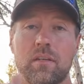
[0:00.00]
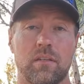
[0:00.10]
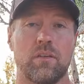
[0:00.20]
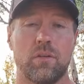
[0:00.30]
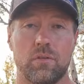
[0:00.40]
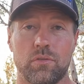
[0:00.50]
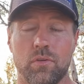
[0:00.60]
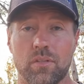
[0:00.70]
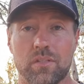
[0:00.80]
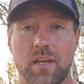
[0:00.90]
you know, your
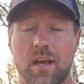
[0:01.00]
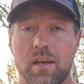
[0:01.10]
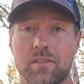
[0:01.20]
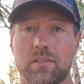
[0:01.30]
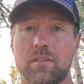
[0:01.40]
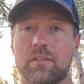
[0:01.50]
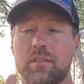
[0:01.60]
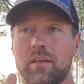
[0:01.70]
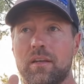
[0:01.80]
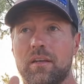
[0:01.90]
dot size,
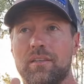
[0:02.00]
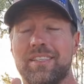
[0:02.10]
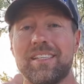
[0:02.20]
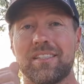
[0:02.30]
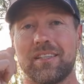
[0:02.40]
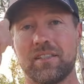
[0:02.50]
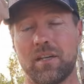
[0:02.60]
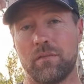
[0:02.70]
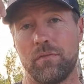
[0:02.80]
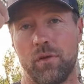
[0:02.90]
uh, distance,
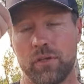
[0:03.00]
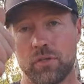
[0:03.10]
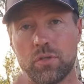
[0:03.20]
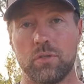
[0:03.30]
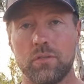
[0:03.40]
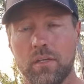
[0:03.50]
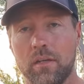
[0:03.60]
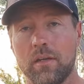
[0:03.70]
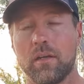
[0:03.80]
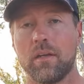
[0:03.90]
how far you're
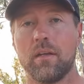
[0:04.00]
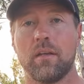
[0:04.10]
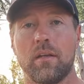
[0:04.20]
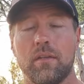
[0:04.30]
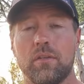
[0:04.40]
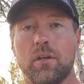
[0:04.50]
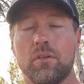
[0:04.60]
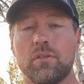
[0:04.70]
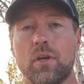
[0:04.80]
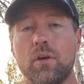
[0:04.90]
shooting, you know.
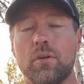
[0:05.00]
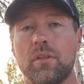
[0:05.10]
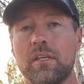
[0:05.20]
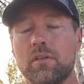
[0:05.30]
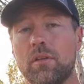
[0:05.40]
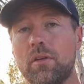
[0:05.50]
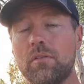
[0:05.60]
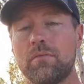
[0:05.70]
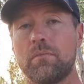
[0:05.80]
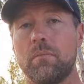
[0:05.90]
So there's a lot
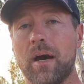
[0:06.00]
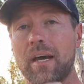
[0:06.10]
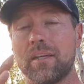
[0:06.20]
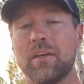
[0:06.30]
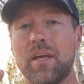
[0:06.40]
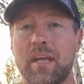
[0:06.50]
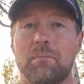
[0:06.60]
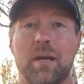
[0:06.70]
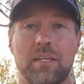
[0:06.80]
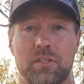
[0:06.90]
of minor and
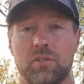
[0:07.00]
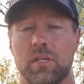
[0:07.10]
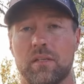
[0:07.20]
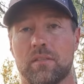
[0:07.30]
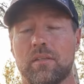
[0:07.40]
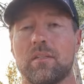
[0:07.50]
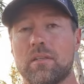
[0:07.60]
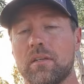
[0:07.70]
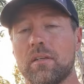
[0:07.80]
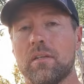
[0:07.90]
major triggers that's
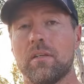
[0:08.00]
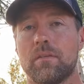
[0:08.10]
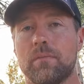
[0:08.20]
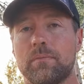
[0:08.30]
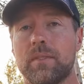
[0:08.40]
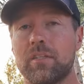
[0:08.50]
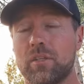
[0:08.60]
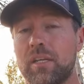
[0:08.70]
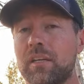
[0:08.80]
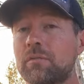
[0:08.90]
gonna that's
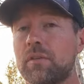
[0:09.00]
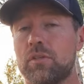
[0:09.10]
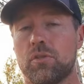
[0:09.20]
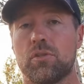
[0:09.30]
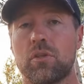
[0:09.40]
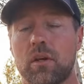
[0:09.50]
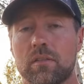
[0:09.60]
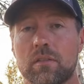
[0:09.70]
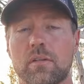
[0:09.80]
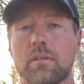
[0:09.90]
gonna influence your
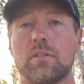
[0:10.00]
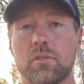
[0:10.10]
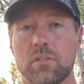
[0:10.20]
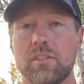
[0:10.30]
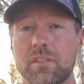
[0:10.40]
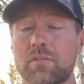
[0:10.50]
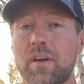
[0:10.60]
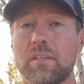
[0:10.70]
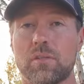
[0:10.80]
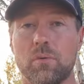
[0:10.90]
shot. The transition
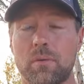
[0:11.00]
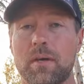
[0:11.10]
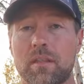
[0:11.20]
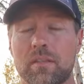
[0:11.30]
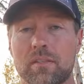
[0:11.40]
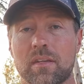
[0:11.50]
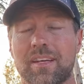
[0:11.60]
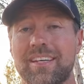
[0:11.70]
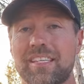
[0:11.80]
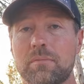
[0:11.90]
phase is all about this,
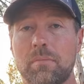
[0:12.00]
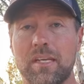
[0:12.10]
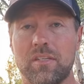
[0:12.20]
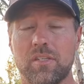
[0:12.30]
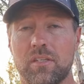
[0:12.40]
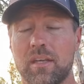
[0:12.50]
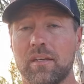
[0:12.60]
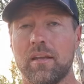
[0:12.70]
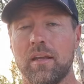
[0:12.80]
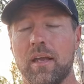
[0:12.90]
is managing that,
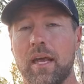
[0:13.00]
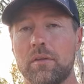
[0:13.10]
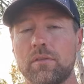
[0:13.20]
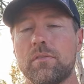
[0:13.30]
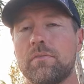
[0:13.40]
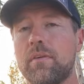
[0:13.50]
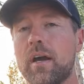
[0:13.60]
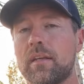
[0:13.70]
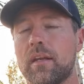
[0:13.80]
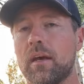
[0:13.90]
and also
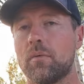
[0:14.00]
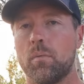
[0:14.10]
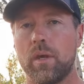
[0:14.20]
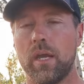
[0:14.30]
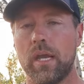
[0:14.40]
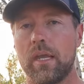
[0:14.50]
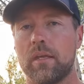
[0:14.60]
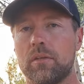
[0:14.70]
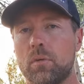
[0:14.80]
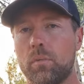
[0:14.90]
finding out where
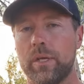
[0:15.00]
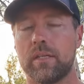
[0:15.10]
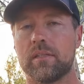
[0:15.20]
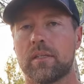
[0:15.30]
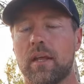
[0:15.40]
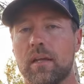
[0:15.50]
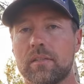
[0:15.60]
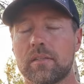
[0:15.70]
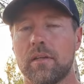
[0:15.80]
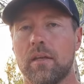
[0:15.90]
your weakness
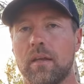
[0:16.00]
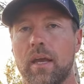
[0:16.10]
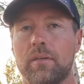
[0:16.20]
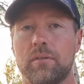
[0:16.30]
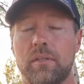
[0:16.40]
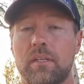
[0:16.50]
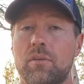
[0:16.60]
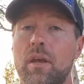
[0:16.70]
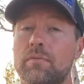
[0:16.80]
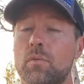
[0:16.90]
lies, and then
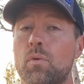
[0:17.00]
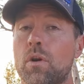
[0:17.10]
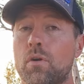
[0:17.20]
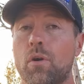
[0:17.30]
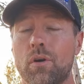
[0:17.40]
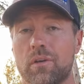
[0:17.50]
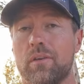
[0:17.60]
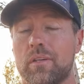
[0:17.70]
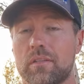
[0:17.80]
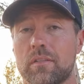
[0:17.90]
you have to work harder
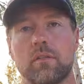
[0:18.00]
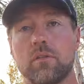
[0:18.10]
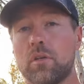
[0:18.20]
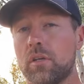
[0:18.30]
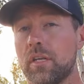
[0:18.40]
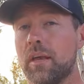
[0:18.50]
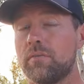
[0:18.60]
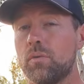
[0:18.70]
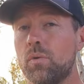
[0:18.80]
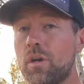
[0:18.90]
on it. So you're gonna have
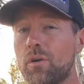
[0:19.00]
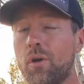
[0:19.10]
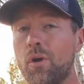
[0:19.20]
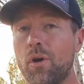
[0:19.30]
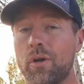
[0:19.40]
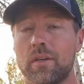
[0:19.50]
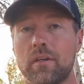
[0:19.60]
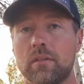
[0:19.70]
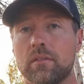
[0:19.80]
to work harder